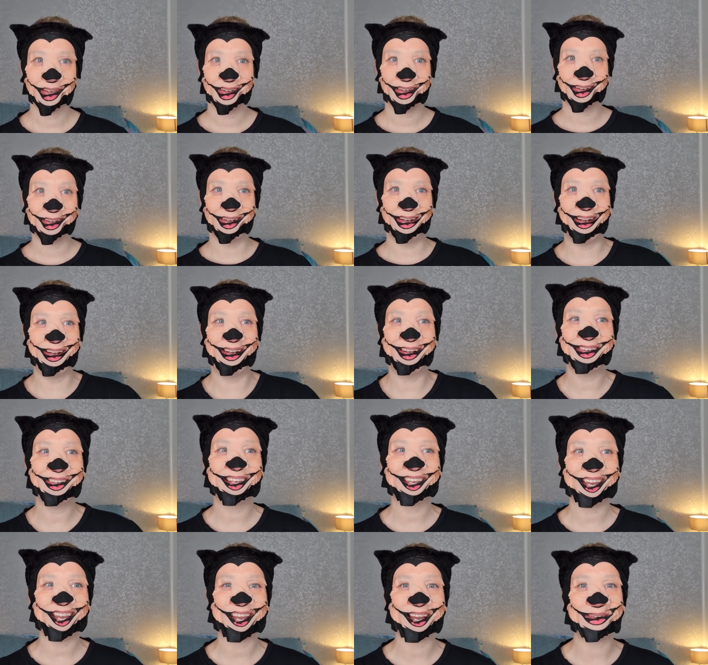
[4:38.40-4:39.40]

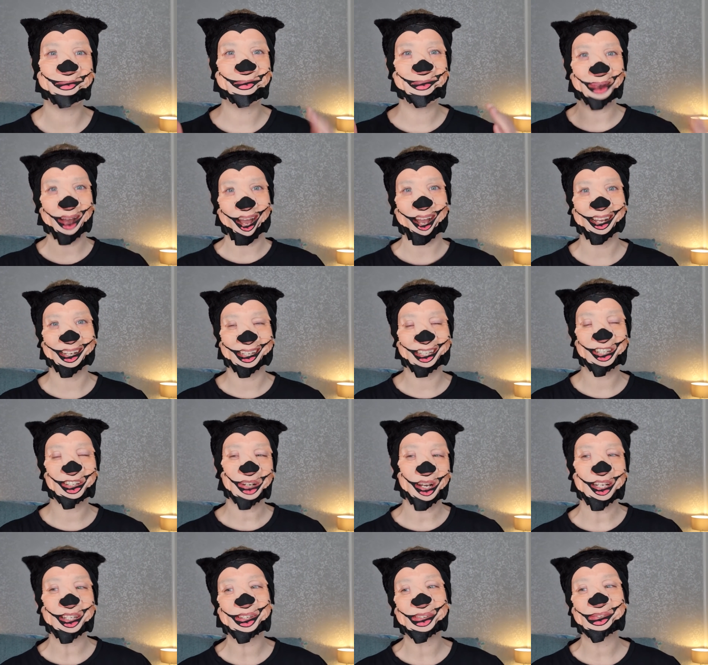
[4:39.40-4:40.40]
Okay, I'm back. I
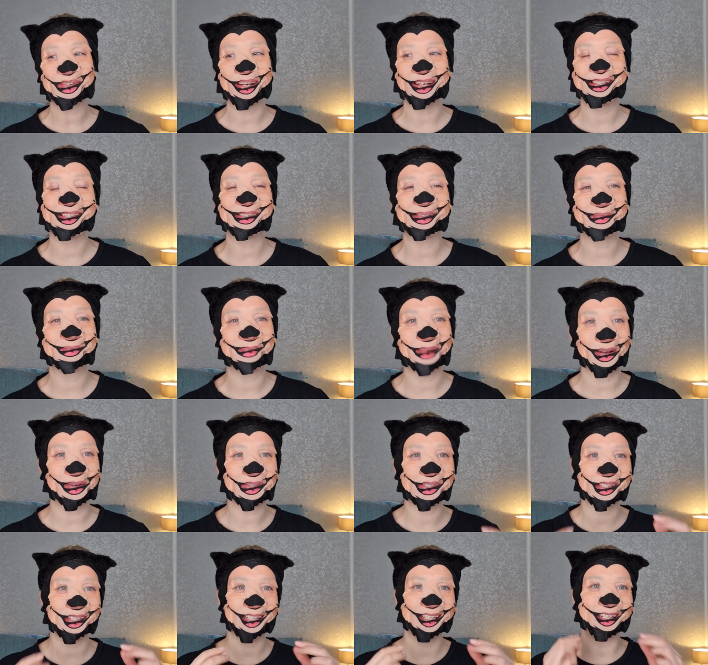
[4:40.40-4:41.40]
tried to find some
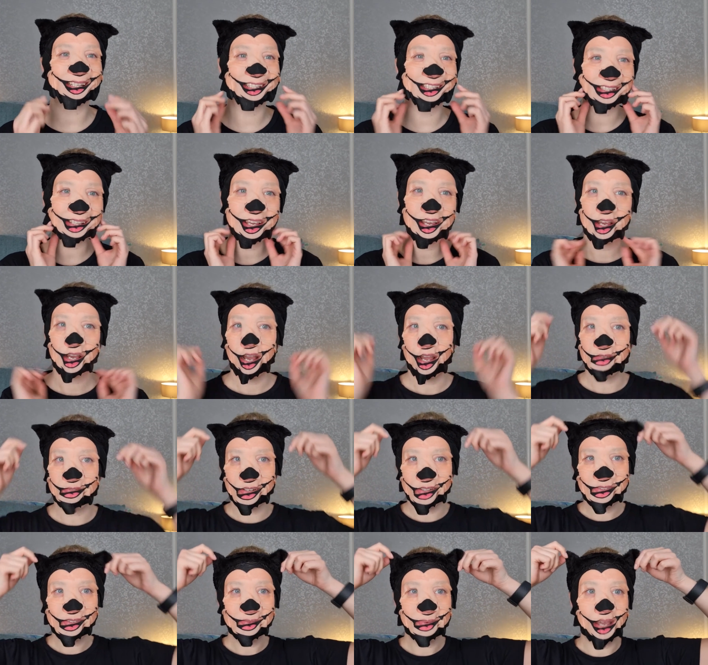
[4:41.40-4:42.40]
mousy ears. I
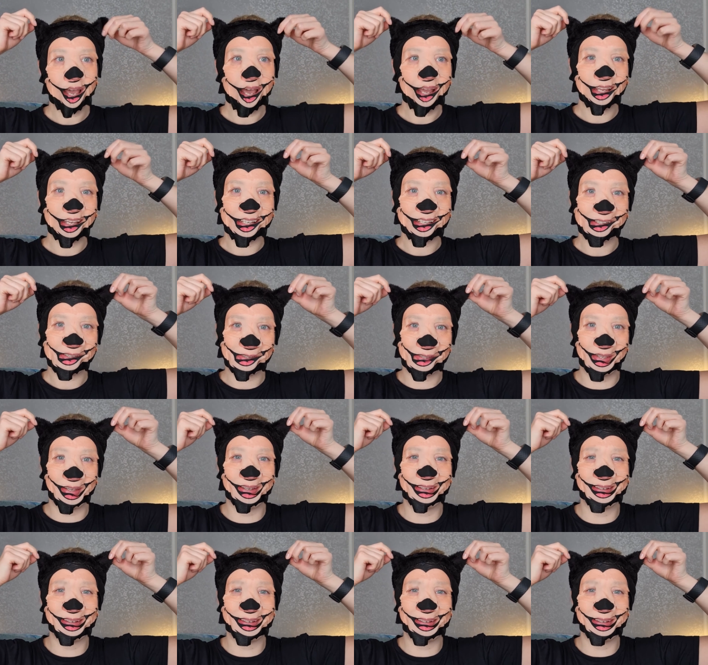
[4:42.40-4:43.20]
found some cat ears.